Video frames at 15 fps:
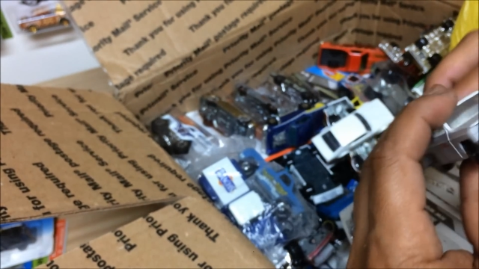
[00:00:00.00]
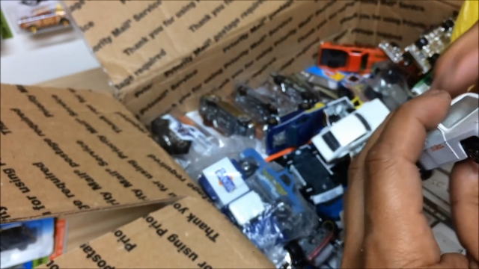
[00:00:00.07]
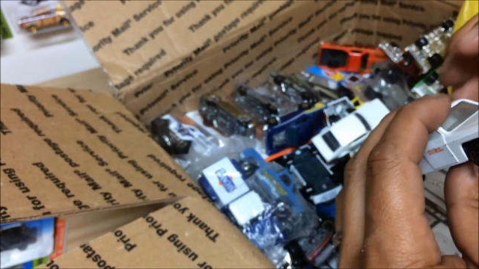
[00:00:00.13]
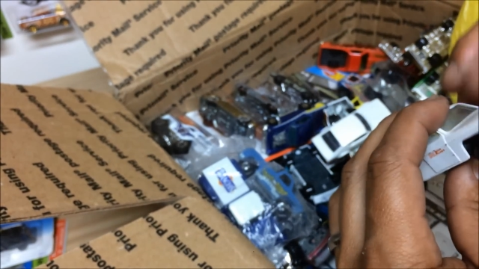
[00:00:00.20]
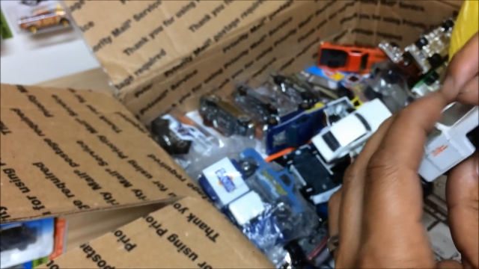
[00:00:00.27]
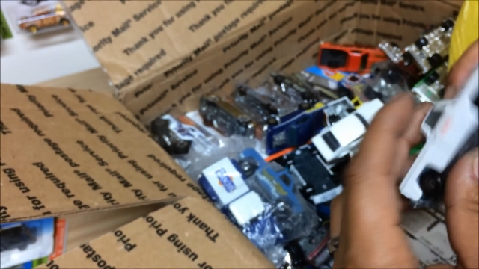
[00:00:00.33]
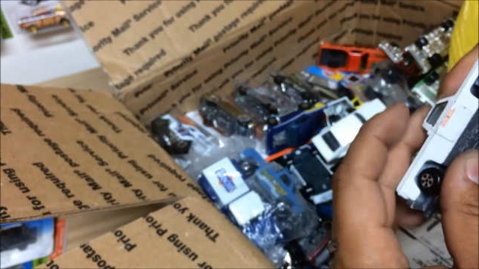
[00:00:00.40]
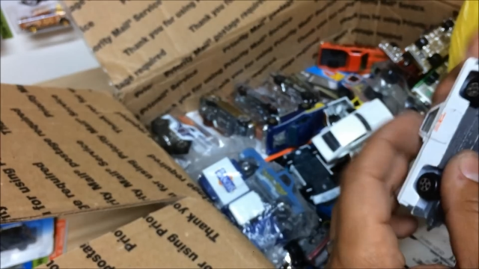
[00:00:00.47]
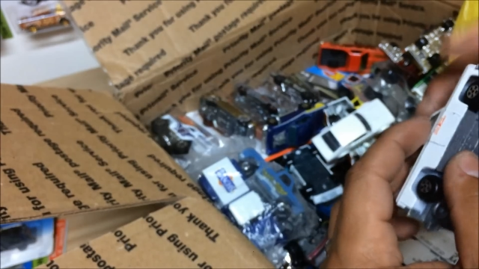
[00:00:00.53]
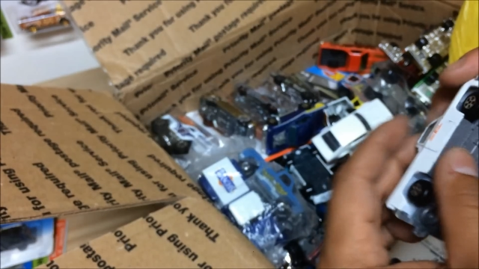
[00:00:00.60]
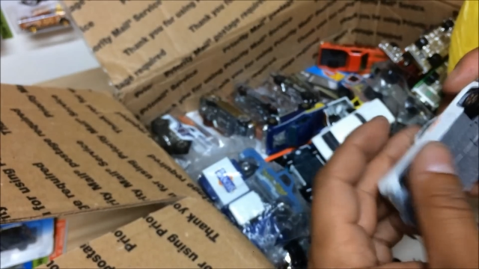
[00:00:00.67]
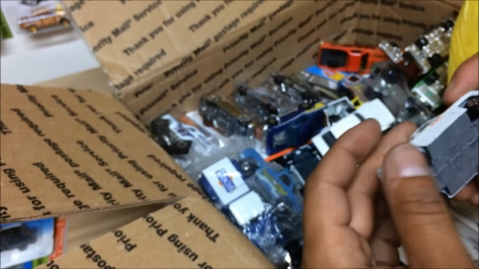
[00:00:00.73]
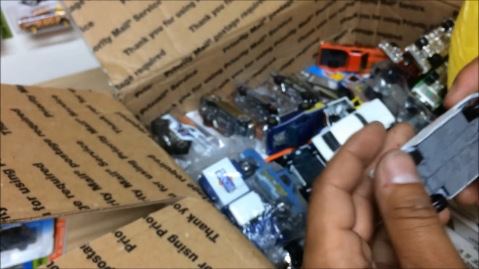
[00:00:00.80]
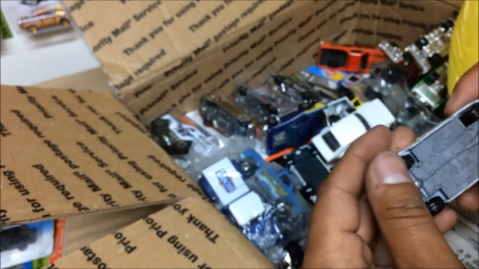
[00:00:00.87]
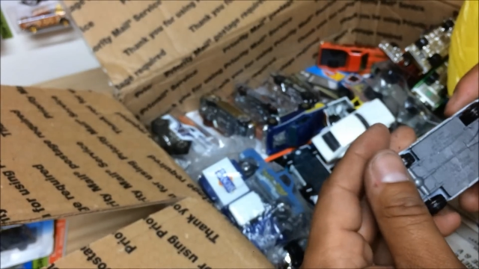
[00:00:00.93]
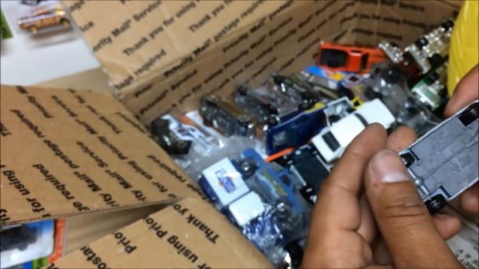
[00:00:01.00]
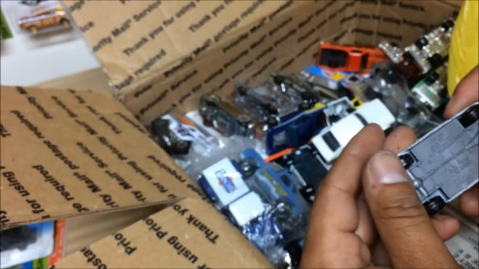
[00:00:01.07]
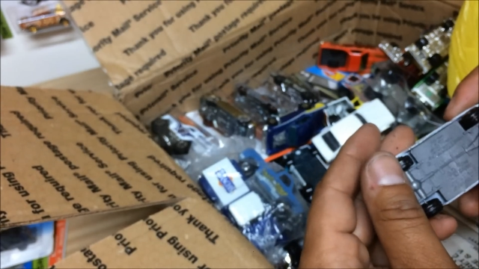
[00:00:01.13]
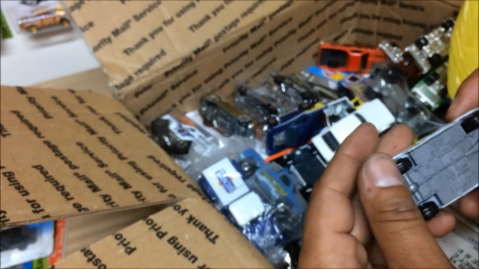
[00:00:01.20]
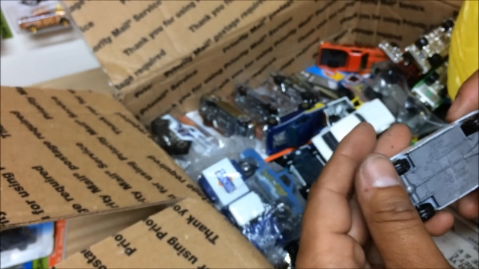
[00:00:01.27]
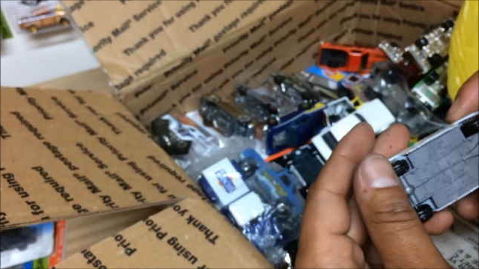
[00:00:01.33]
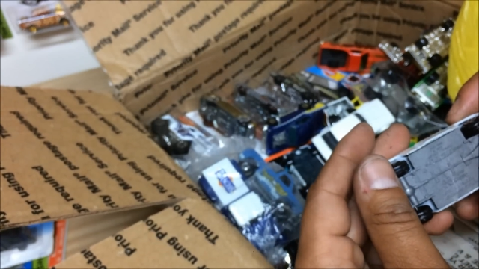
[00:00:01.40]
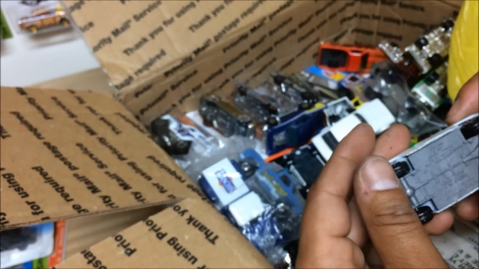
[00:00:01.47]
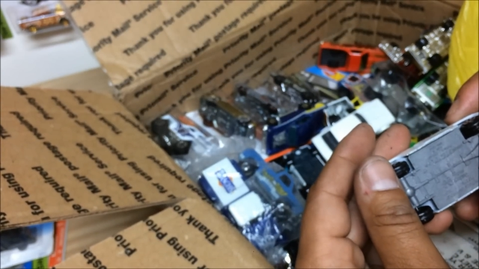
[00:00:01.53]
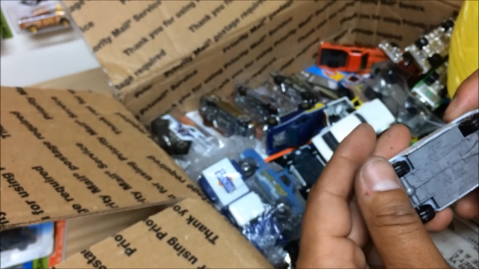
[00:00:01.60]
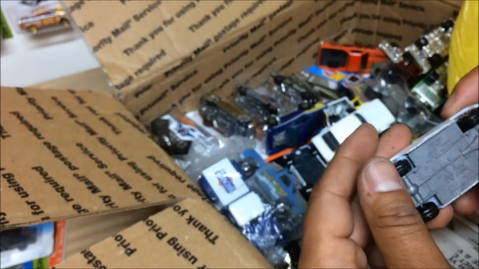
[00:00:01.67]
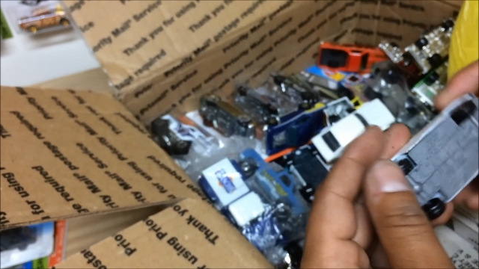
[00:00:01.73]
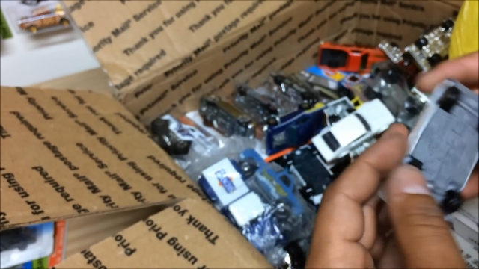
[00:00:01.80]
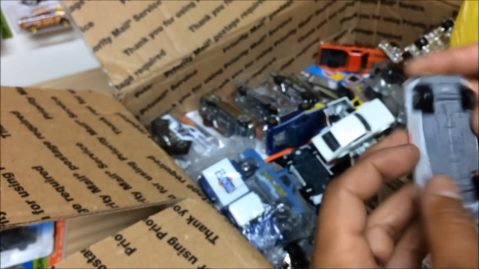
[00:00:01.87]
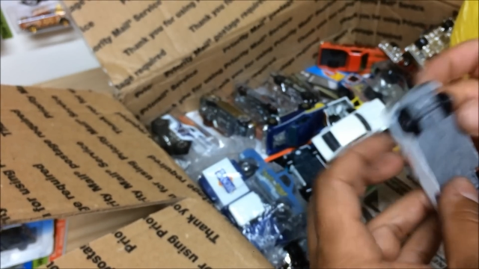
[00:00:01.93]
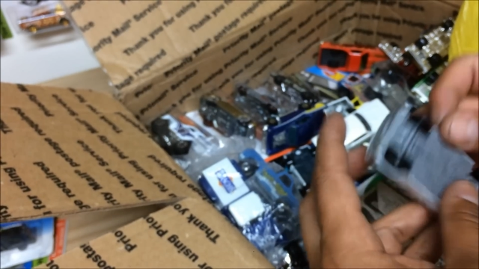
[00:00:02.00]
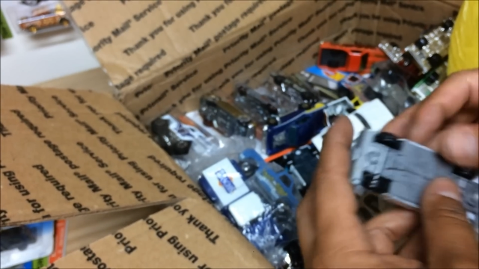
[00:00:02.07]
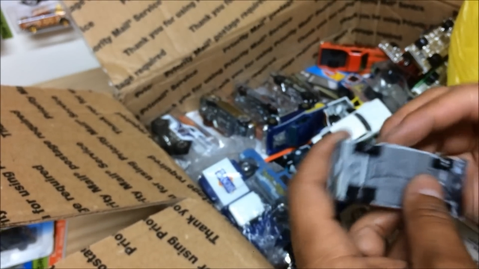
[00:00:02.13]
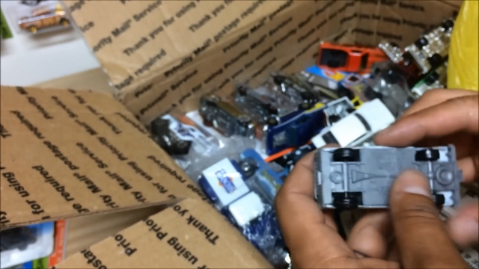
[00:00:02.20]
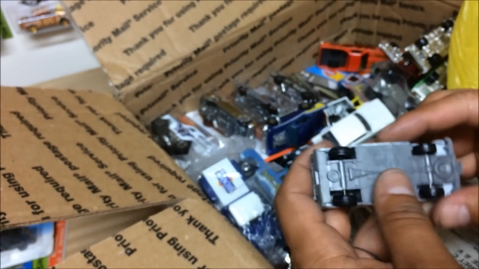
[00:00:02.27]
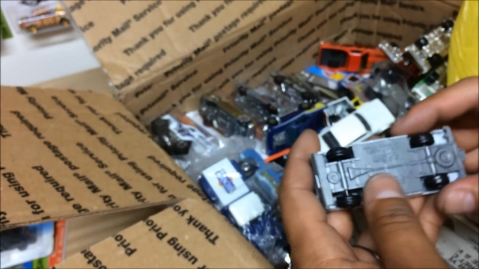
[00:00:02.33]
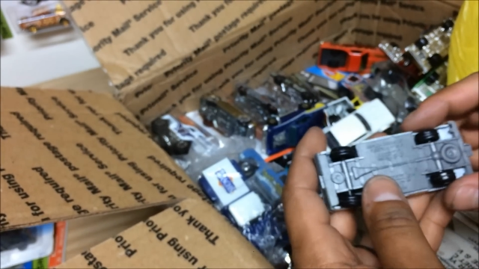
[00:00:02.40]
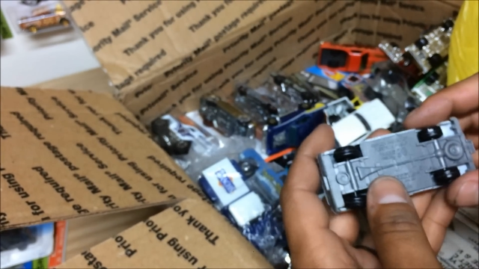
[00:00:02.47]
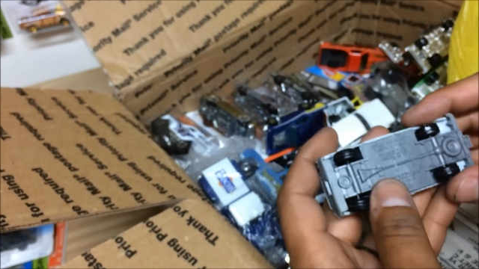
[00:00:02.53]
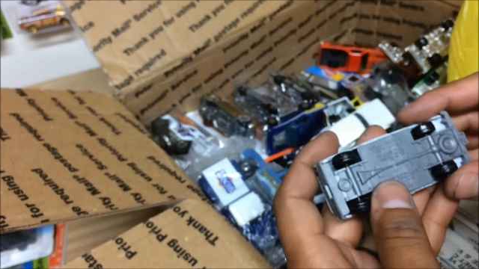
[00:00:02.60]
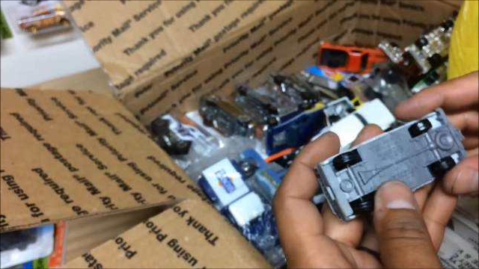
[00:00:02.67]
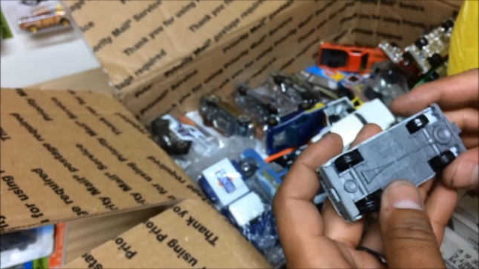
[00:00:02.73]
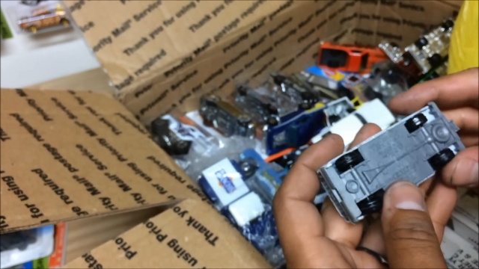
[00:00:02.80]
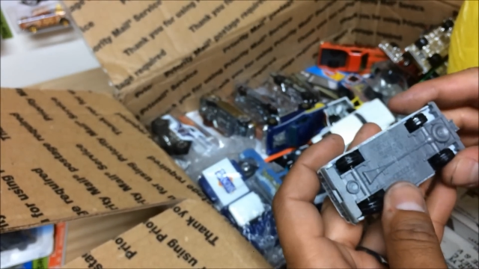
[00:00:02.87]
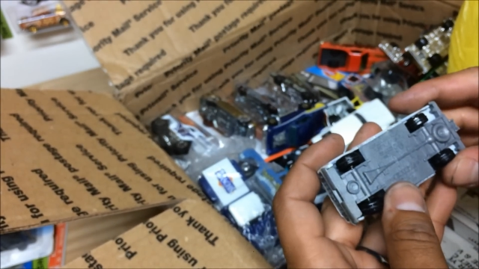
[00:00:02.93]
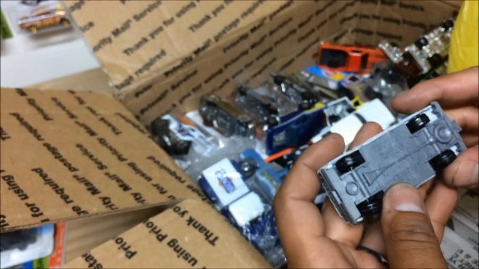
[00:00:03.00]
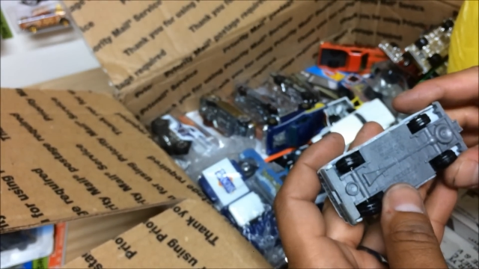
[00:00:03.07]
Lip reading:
[unreadable: no face in view]